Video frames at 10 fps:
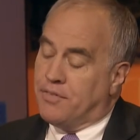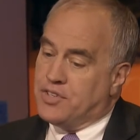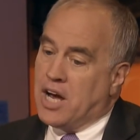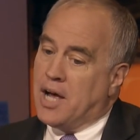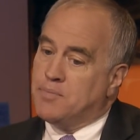of
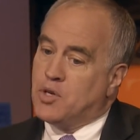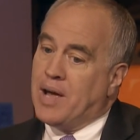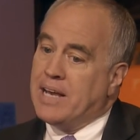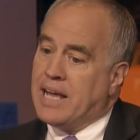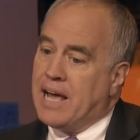jobs, so
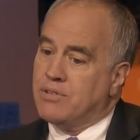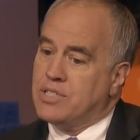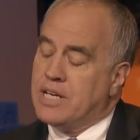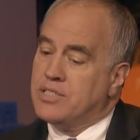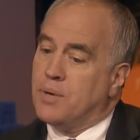headcount
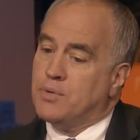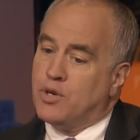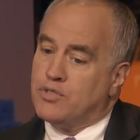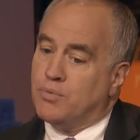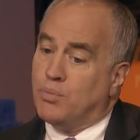stays up in
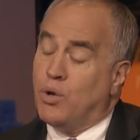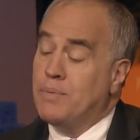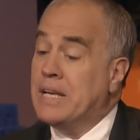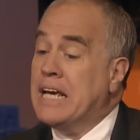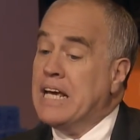terms of
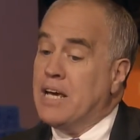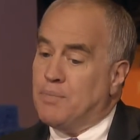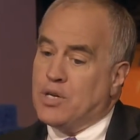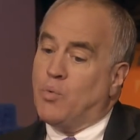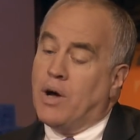employment,
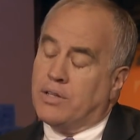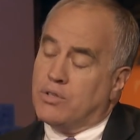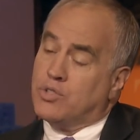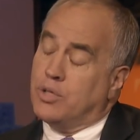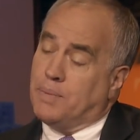but you want
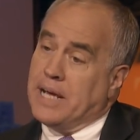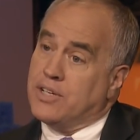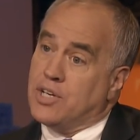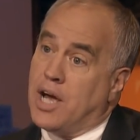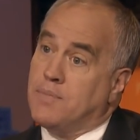those good paying
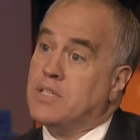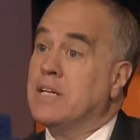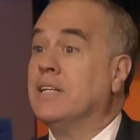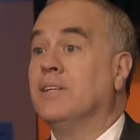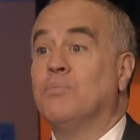jobs,
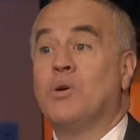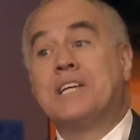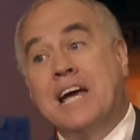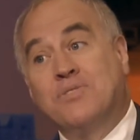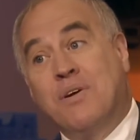more
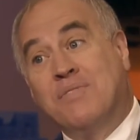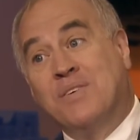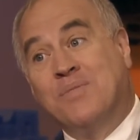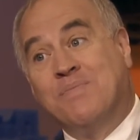tax revenue.